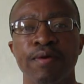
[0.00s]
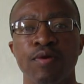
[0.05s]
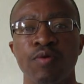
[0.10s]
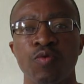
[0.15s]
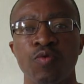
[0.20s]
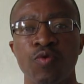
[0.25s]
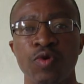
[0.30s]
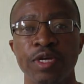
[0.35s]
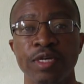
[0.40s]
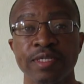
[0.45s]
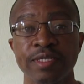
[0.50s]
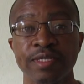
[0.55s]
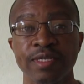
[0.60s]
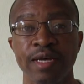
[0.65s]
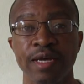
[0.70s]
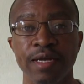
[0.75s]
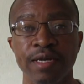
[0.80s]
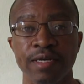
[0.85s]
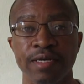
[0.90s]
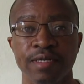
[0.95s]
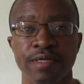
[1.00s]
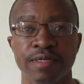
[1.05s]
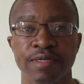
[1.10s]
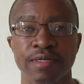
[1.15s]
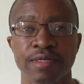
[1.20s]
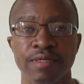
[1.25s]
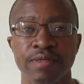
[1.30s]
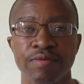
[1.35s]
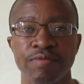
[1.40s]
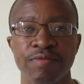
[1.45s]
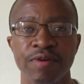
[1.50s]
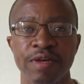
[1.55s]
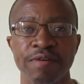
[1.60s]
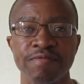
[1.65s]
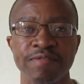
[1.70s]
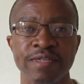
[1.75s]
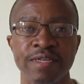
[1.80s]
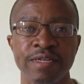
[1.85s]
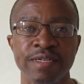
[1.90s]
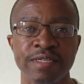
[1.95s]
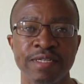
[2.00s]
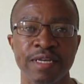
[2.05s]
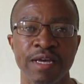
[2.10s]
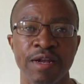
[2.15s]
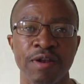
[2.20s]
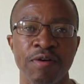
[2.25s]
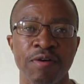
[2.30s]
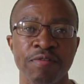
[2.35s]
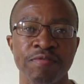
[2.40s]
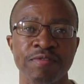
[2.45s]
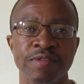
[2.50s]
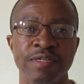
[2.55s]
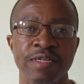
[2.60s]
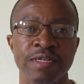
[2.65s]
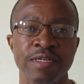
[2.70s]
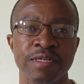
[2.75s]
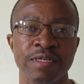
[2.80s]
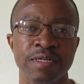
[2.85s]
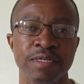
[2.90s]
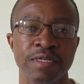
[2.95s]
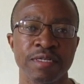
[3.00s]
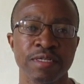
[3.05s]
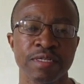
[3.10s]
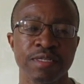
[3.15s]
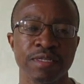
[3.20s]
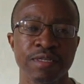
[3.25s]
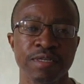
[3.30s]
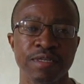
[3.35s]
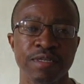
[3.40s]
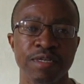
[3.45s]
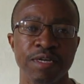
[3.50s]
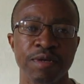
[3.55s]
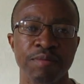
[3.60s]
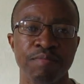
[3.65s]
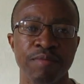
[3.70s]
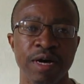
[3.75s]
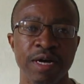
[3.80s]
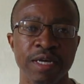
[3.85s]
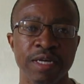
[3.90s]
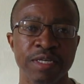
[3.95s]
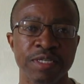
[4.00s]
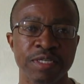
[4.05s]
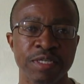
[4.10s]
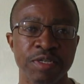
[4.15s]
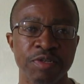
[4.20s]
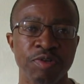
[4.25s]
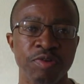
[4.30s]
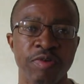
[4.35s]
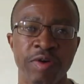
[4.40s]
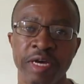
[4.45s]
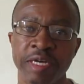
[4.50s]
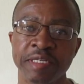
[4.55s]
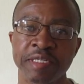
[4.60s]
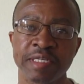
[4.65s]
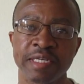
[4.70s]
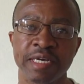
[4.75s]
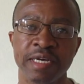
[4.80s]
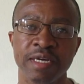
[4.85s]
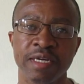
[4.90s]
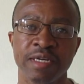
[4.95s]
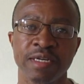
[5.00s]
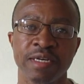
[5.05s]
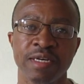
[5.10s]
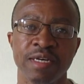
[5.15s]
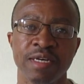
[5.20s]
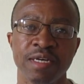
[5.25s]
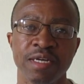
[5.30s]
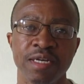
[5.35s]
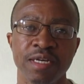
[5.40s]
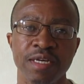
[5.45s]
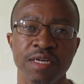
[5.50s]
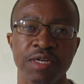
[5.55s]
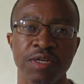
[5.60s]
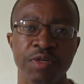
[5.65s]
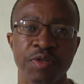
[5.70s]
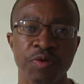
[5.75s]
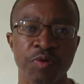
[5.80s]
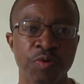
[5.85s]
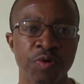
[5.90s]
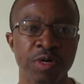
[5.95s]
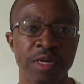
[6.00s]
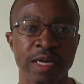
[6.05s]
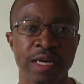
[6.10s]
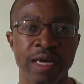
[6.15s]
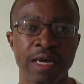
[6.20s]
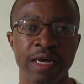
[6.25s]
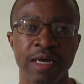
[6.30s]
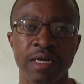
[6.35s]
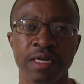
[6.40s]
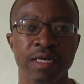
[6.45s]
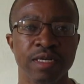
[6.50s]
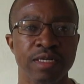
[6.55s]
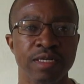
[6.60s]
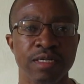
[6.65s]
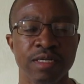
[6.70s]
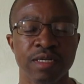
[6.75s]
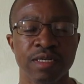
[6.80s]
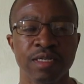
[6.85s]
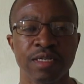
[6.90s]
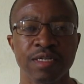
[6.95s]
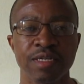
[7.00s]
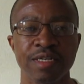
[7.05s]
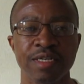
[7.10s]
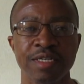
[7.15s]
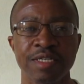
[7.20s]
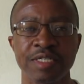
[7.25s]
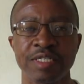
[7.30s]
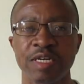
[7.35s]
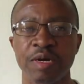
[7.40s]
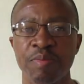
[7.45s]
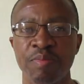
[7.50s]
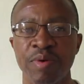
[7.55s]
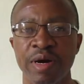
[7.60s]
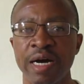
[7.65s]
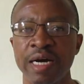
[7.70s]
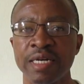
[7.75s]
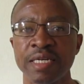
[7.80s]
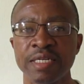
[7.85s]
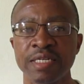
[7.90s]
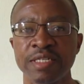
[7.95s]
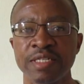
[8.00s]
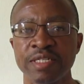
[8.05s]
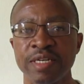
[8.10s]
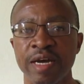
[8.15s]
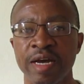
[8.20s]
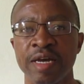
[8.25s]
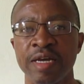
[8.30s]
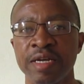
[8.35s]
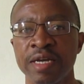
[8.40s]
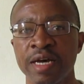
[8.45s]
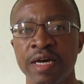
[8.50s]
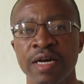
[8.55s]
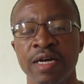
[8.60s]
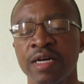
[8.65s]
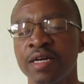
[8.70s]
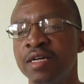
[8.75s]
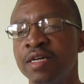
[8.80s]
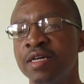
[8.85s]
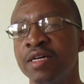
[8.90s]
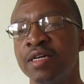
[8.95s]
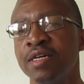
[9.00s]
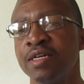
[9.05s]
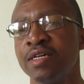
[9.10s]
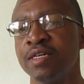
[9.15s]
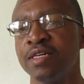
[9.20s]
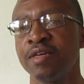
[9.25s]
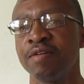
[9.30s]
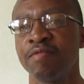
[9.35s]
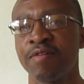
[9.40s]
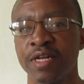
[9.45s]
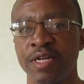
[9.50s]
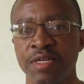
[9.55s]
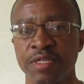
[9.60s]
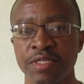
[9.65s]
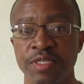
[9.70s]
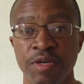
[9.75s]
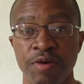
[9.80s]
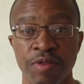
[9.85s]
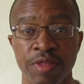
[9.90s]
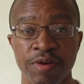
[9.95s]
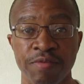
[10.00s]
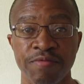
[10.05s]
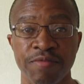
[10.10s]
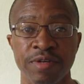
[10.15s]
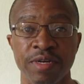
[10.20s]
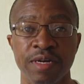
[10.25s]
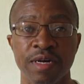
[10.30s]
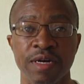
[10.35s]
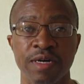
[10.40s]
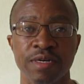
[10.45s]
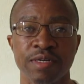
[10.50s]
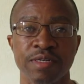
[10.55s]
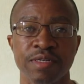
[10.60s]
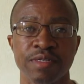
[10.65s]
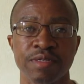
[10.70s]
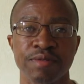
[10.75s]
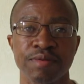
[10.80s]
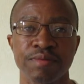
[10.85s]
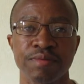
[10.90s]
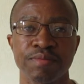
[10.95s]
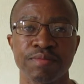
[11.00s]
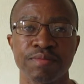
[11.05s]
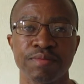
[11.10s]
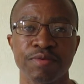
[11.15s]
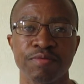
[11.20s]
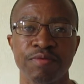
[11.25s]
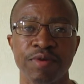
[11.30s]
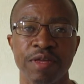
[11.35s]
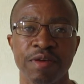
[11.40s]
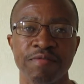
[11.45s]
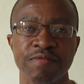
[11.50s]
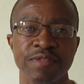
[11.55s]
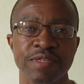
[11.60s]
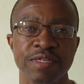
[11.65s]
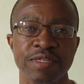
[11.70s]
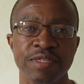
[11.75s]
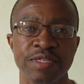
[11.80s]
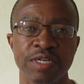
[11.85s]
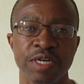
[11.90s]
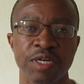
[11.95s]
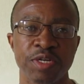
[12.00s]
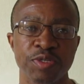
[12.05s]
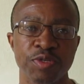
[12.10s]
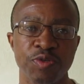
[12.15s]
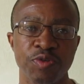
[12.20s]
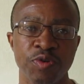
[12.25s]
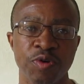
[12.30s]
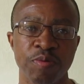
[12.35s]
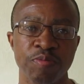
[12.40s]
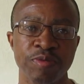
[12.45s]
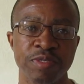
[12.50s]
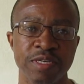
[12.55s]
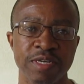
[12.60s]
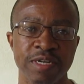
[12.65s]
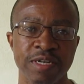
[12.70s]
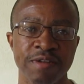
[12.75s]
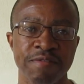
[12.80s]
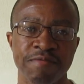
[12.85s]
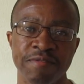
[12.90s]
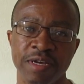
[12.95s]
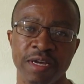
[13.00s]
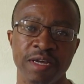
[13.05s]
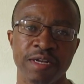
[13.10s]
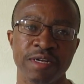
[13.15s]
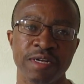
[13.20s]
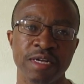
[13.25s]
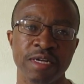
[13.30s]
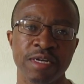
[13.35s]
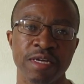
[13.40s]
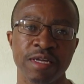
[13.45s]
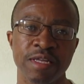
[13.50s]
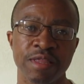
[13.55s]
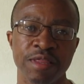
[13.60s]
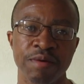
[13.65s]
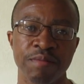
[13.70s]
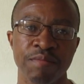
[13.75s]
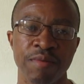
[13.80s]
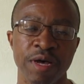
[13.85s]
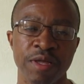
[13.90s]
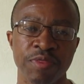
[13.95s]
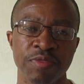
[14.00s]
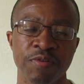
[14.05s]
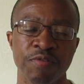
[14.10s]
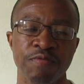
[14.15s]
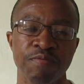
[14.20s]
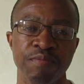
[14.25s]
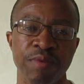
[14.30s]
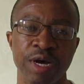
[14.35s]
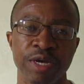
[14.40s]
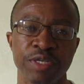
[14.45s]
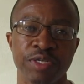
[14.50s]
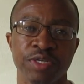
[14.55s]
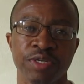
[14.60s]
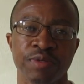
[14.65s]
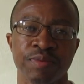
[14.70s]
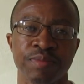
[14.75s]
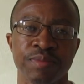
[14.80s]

who is selling? We have seen sell-offs in markets in USA, in UK, in Japan, in China, even in South Africa. We have seen shares drop significantly in the month of March.